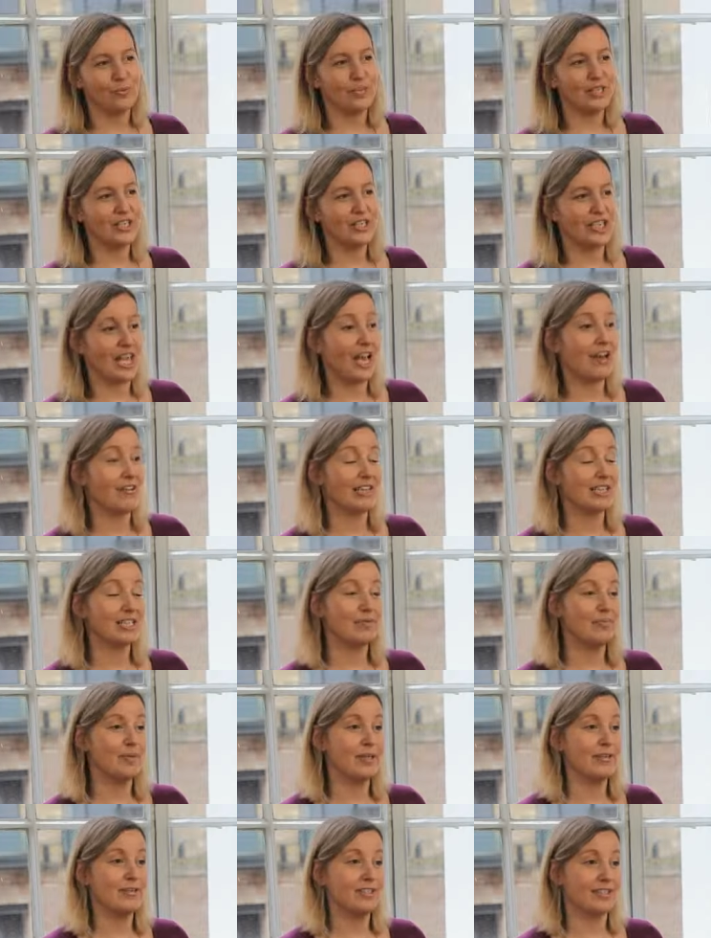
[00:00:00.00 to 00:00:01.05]
We share
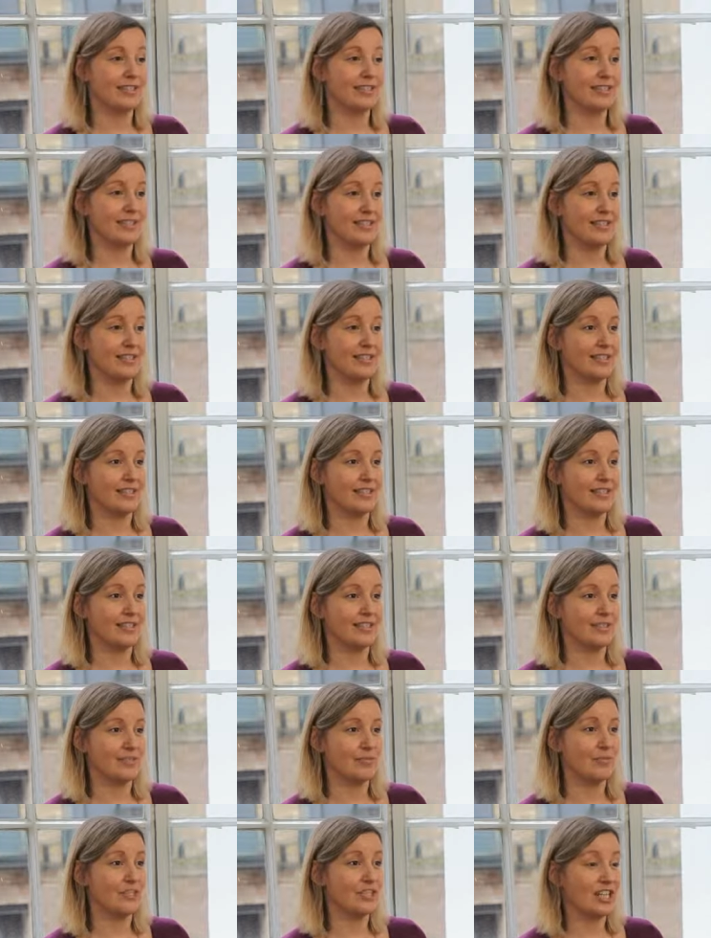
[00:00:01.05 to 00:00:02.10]
experiences.
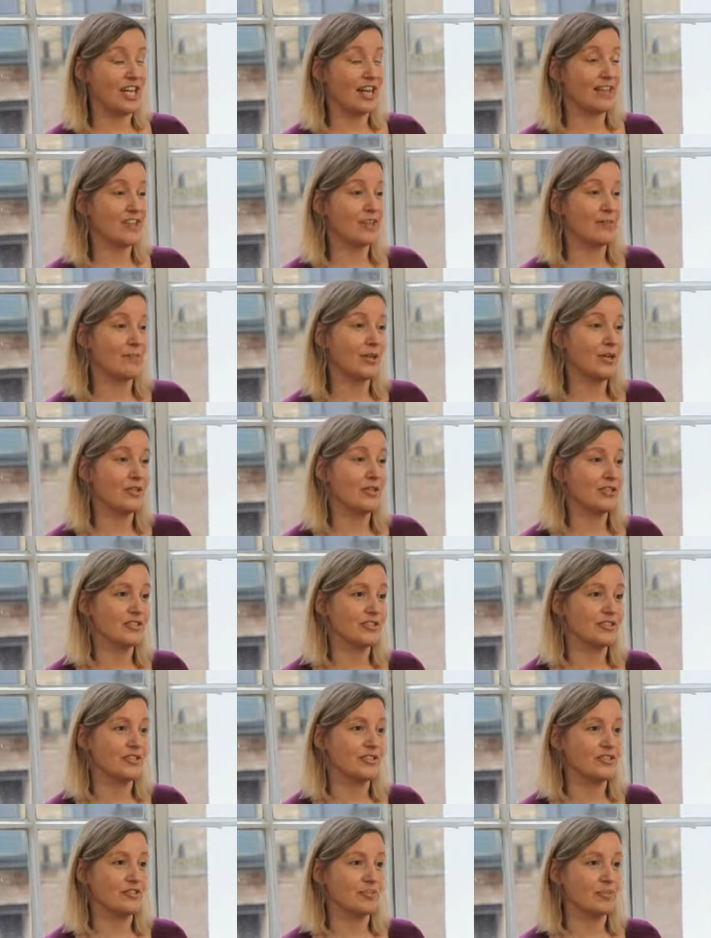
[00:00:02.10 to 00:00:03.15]
We share the
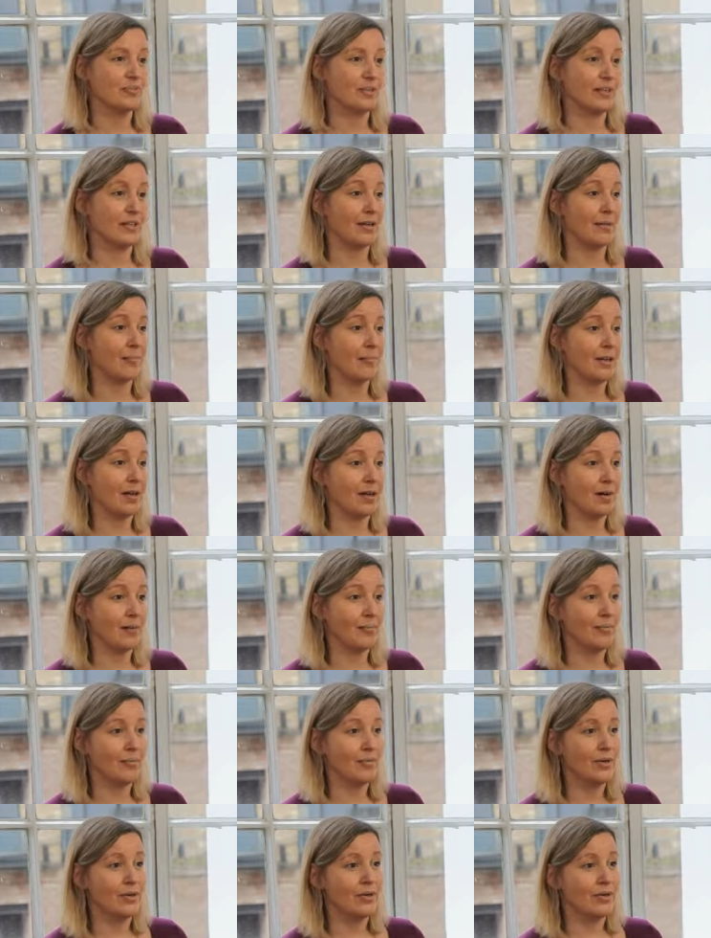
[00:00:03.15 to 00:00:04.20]
emotions of being a
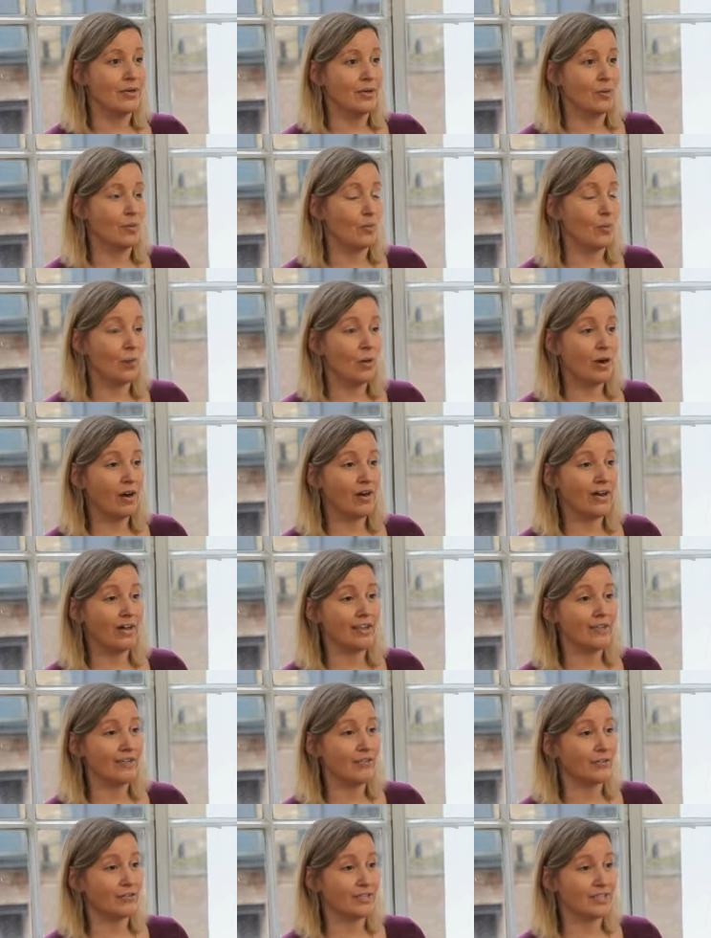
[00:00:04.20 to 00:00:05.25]
mum, a
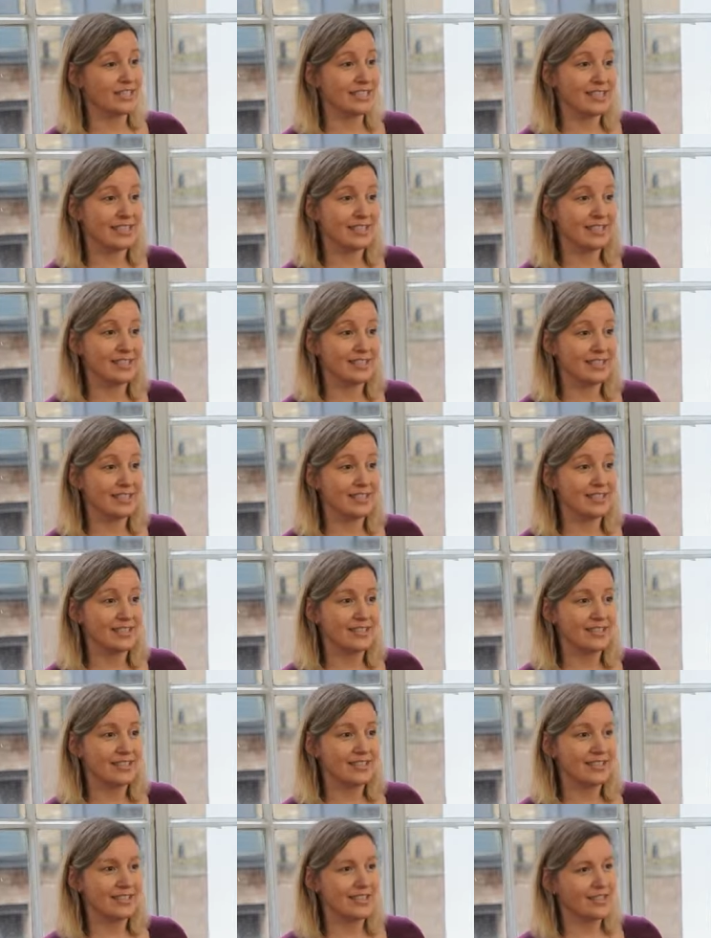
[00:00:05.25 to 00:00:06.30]
wife, or a sister.
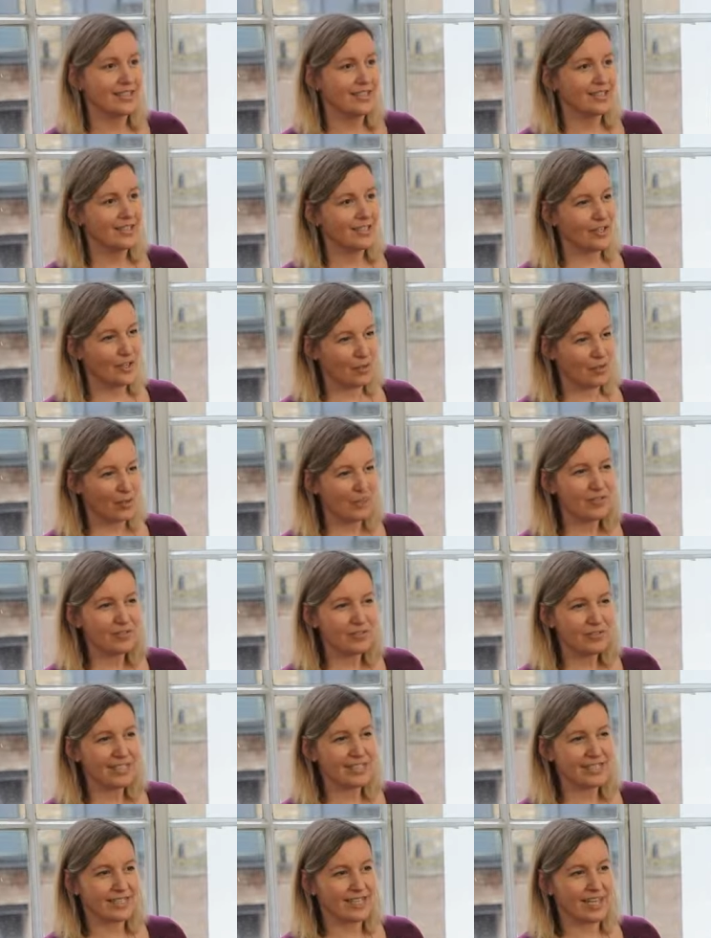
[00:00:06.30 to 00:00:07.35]
So that when you
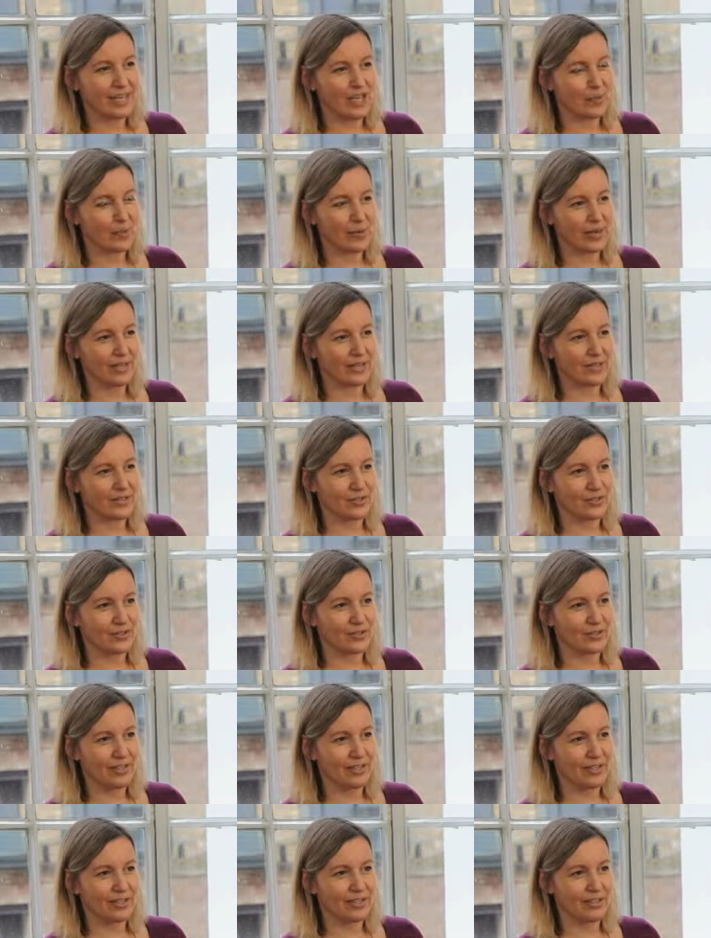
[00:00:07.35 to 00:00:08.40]
read a Take a Break
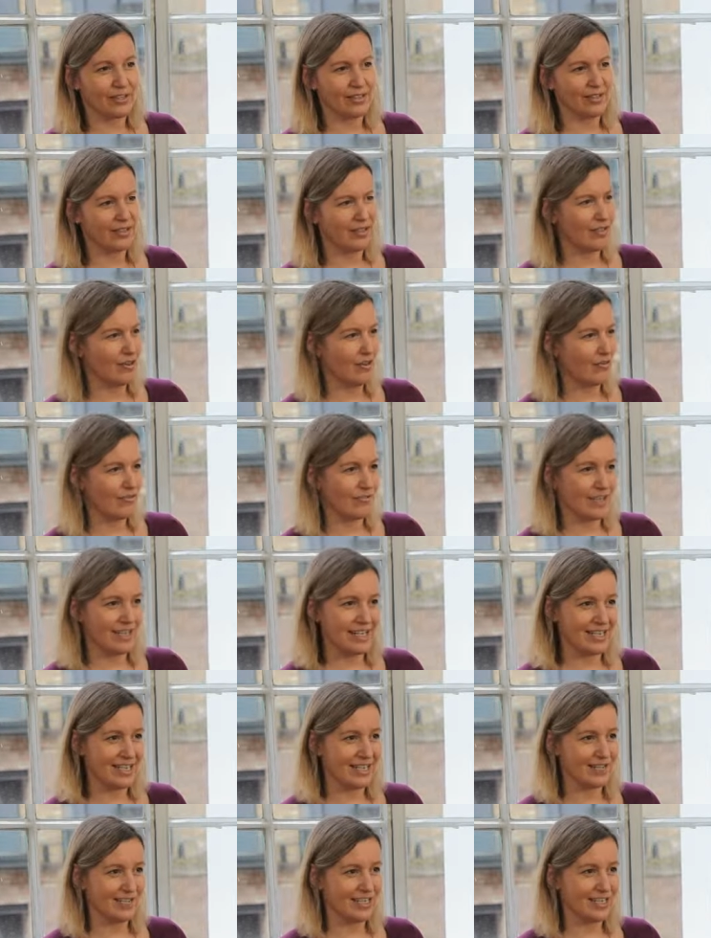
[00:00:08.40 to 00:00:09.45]
story, you're not
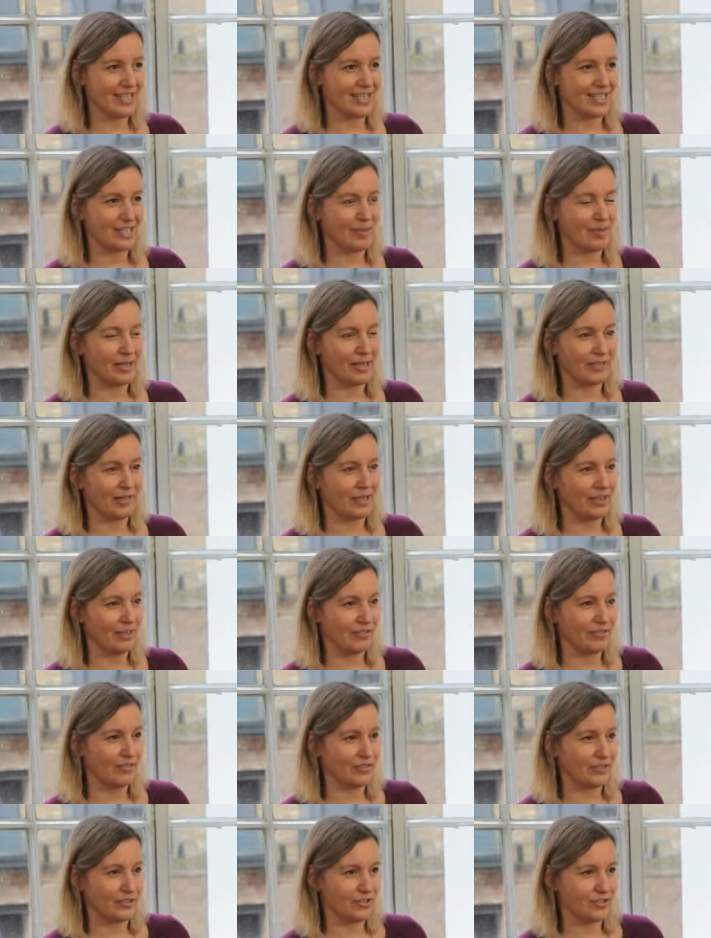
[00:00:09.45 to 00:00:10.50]
really reading about the
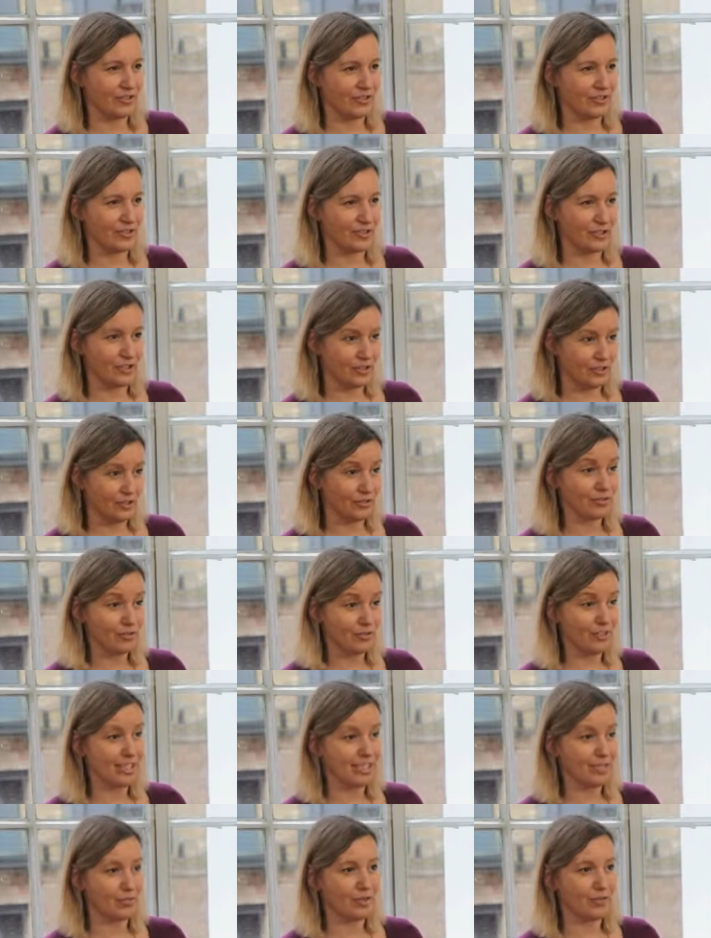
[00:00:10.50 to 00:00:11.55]
life of a stranger. You're
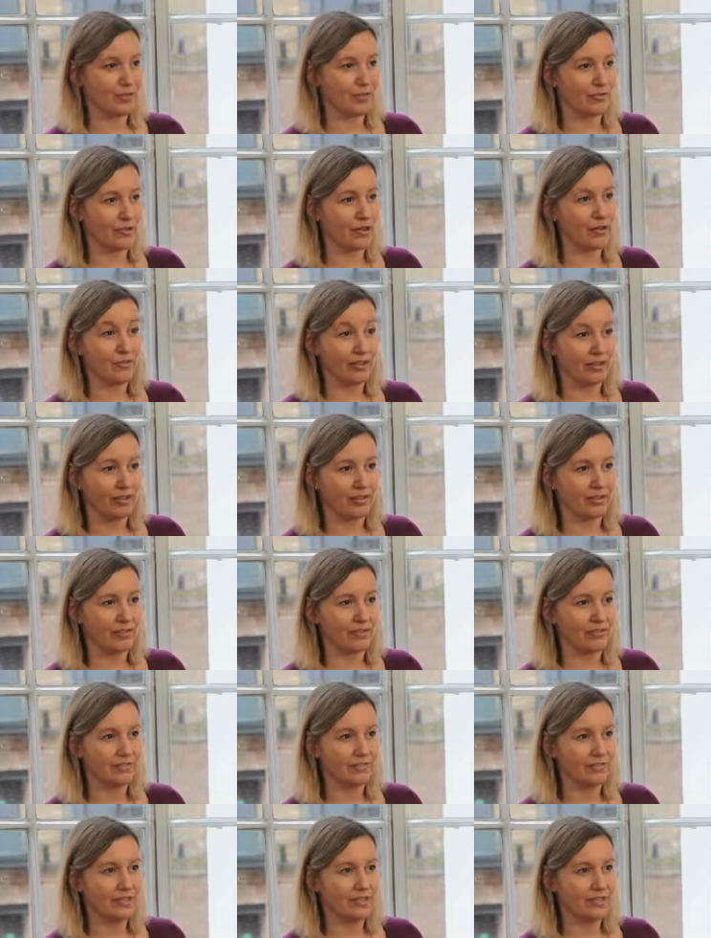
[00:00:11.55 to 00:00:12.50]
reading about your own life.